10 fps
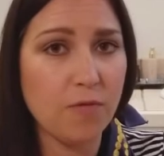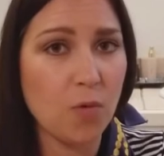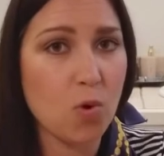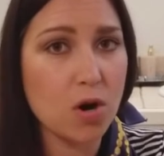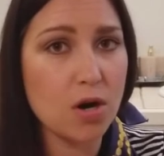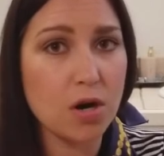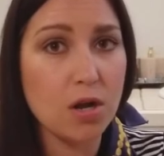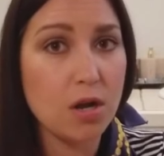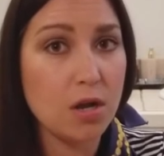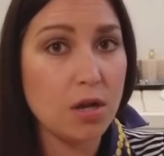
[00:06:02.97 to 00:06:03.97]
for
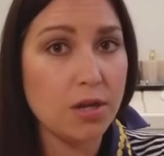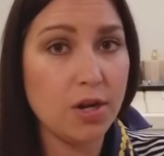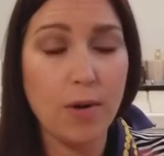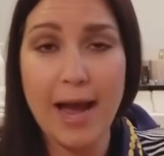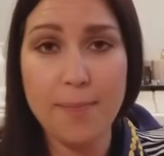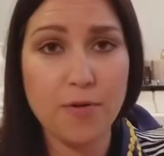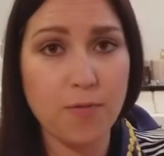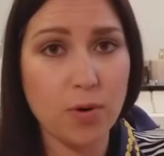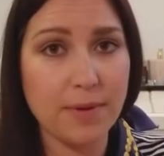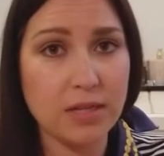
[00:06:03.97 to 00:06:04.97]
you know high
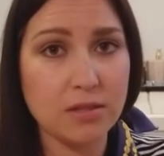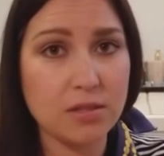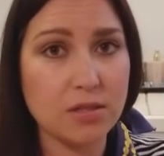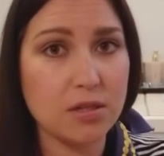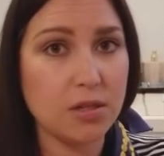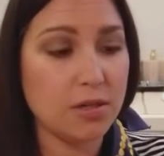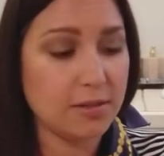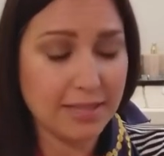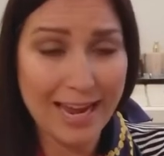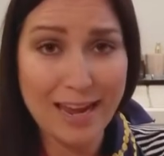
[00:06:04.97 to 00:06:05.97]
performance
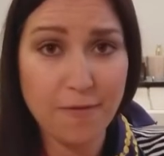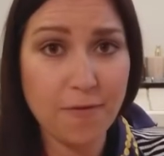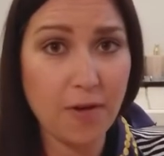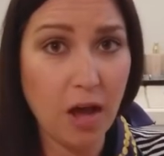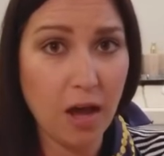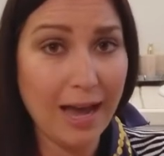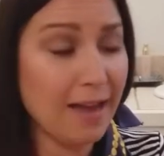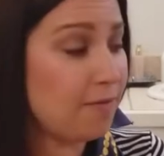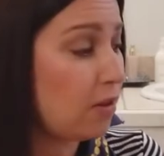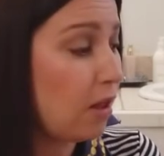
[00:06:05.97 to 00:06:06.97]
safe uh, I
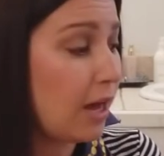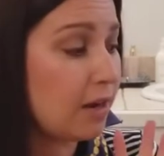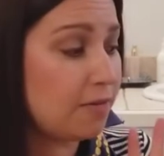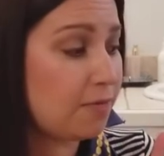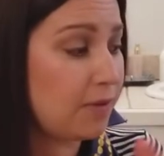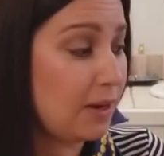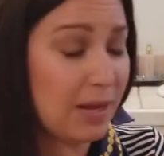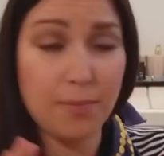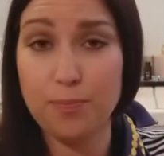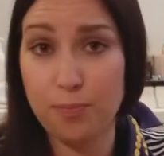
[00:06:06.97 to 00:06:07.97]
have a lot of and,
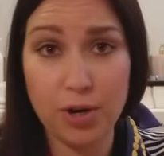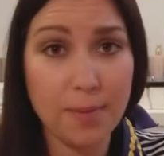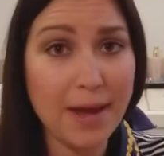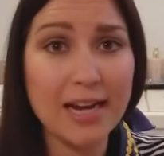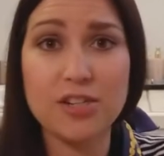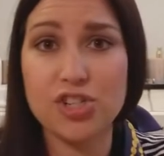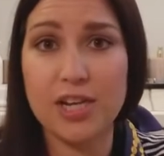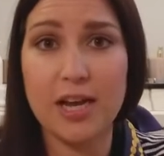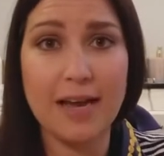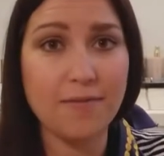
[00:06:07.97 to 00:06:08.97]
and pretty
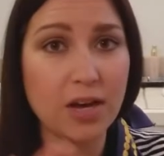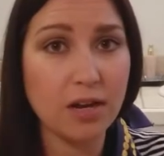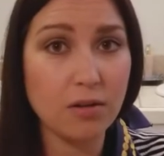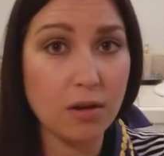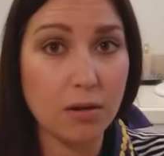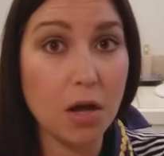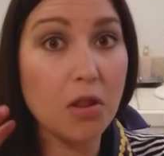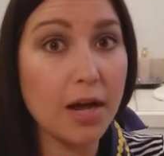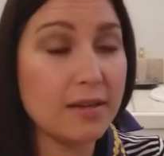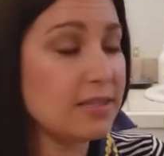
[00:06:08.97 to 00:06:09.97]
packaging I've got a, a,
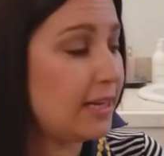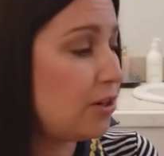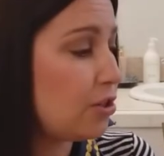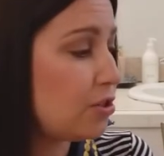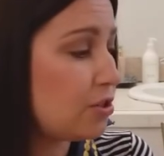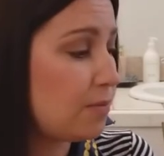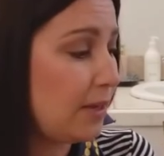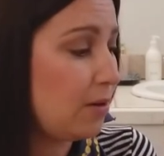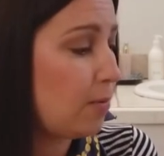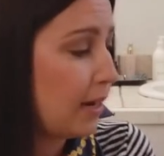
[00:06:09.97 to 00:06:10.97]
lot of standards to
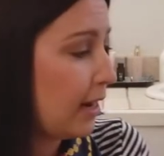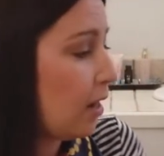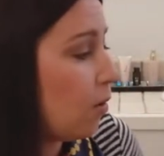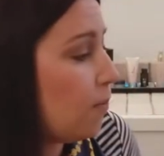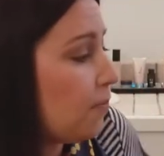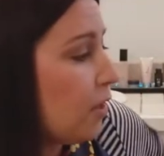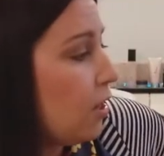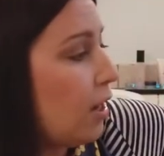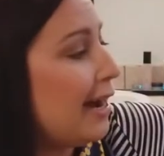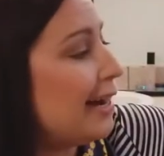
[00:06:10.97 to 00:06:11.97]
meet right now
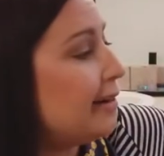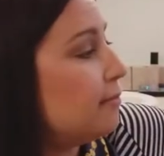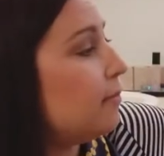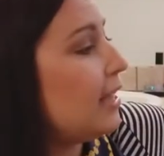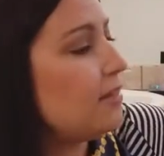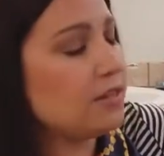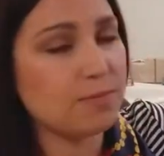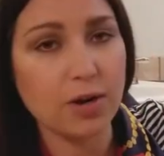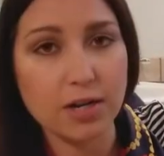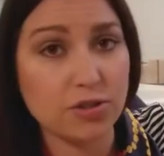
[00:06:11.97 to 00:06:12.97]
um, and these
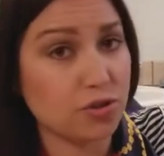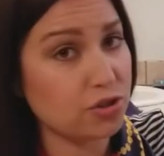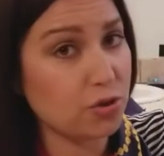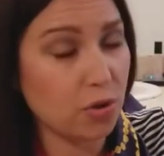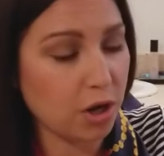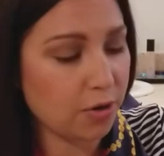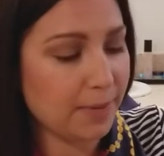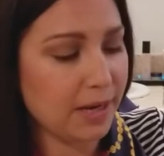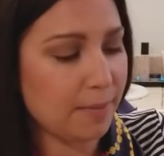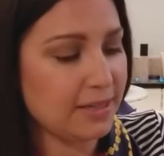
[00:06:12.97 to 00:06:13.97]
products are just no longer
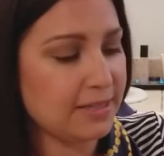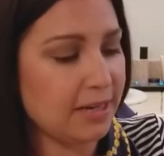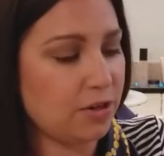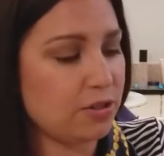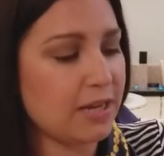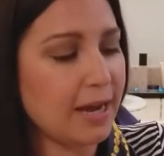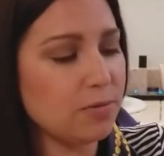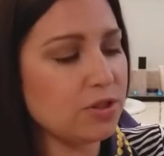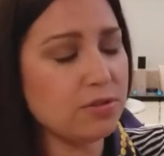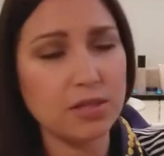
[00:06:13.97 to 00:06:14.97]
meeting my standards I
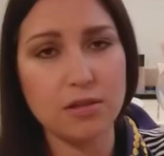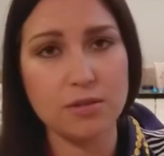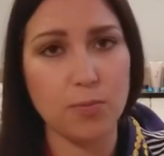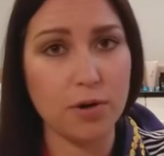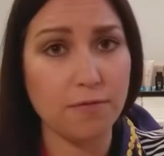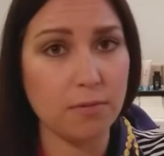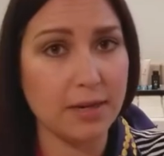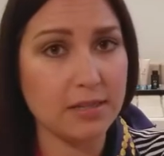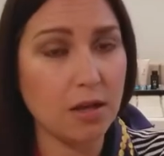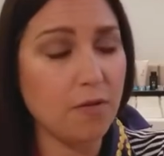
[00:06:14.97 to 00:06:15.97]
was using this more for
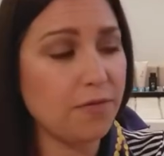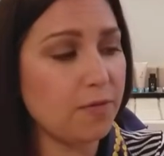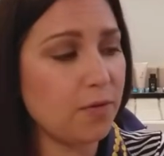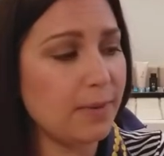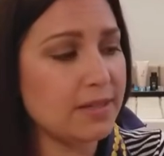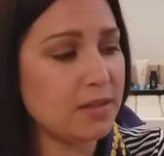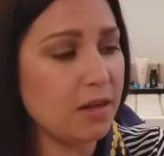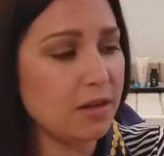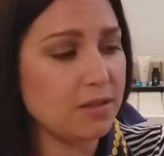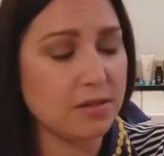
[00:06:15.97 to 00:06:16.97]
myself than for my
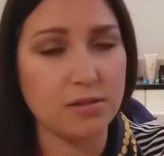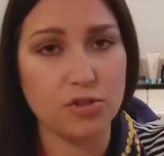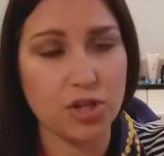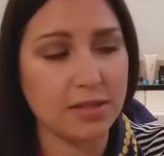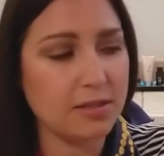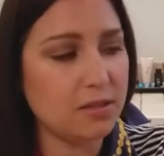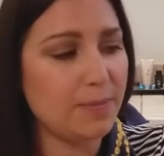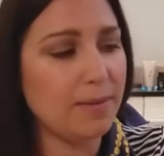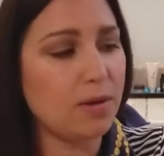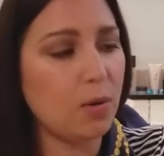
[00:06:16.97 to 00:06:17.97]
son this is the Johnson's
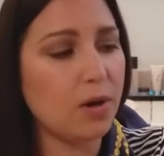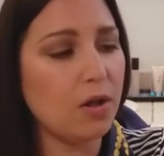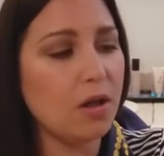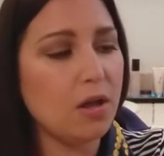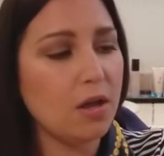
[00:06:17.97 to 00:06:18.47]
baby oil